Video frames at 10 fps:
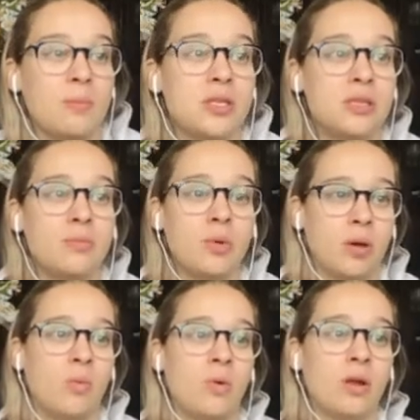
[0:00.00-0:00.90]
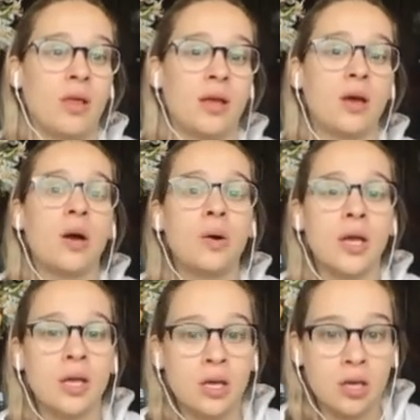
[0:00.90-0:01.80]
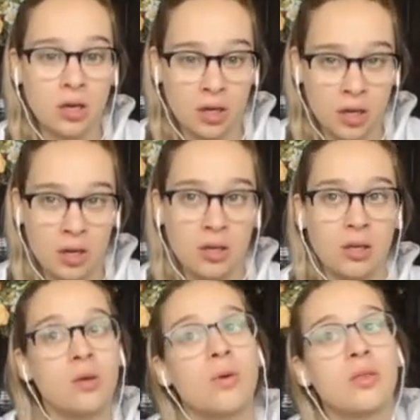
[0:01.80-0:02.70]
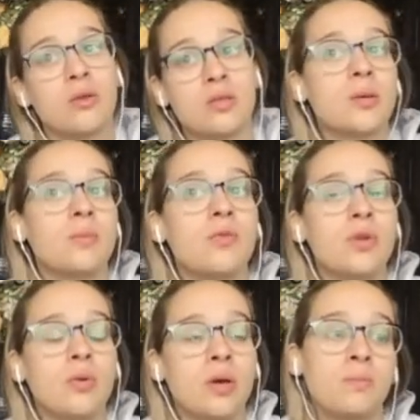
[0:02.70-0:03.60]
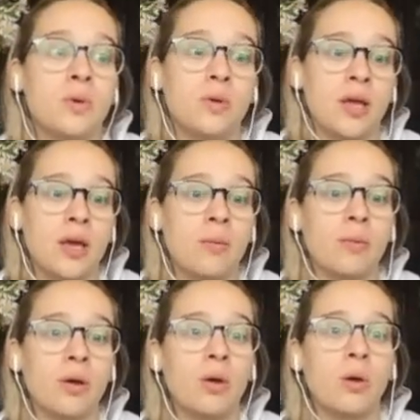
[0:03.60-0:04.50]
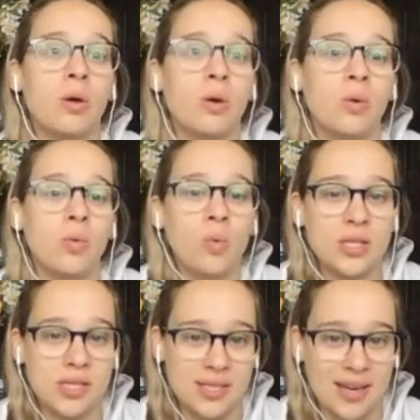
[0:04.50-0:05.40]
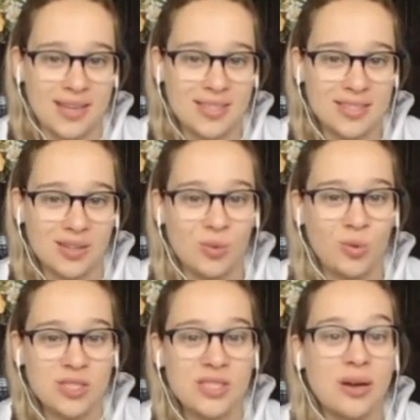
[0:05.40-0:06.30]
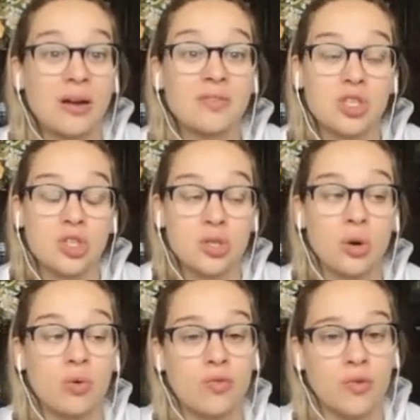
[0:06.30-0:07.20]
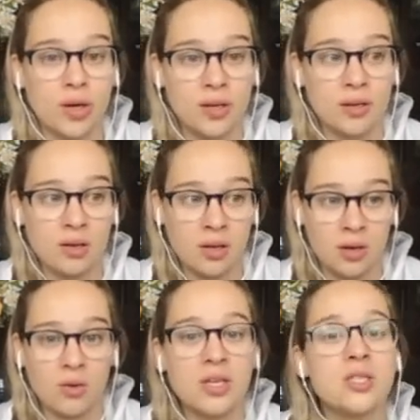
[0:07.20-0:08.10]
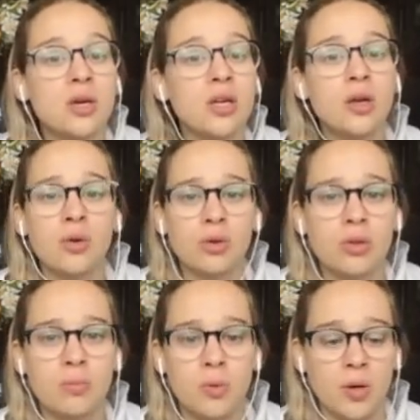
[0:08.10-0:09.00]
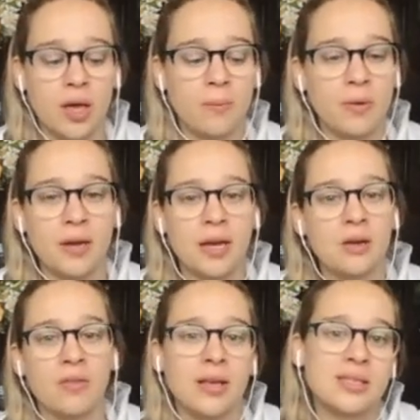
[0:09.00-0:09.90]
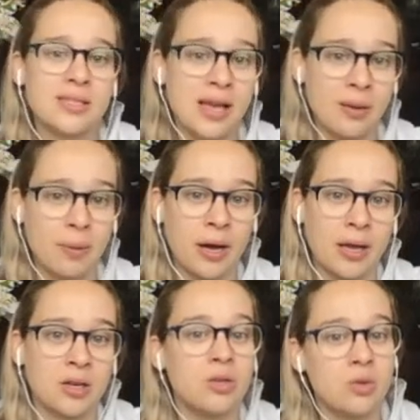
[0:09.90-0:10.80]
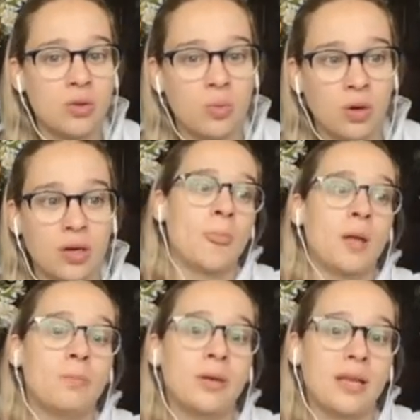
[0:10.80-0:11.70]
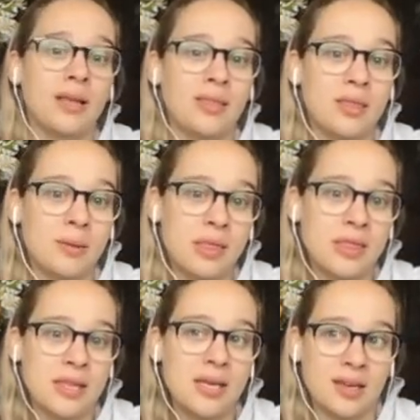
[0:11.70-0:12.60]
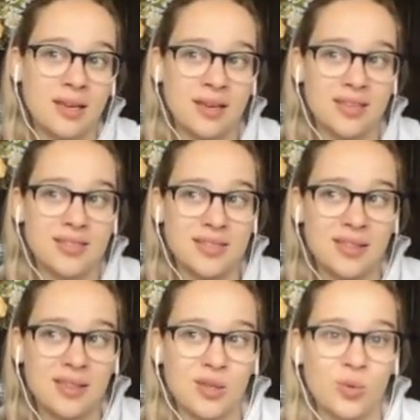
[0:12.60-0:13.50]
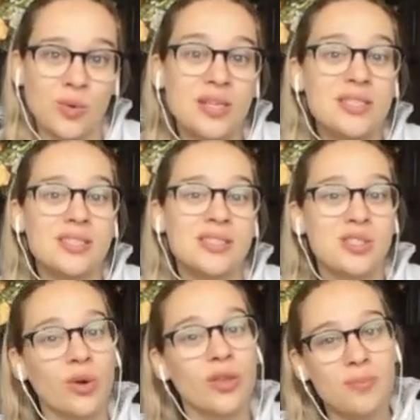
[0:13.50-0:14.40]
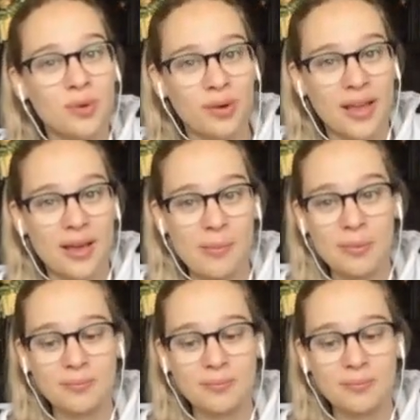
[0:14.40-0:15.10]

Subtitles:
to the point where, like, okay, good, you went through the step of doing a boot camp. What's next? What do you have to show for it? Because you can go through the boot camp and kind of like slide by and do the work. But the thing is, the reason to join the boot camp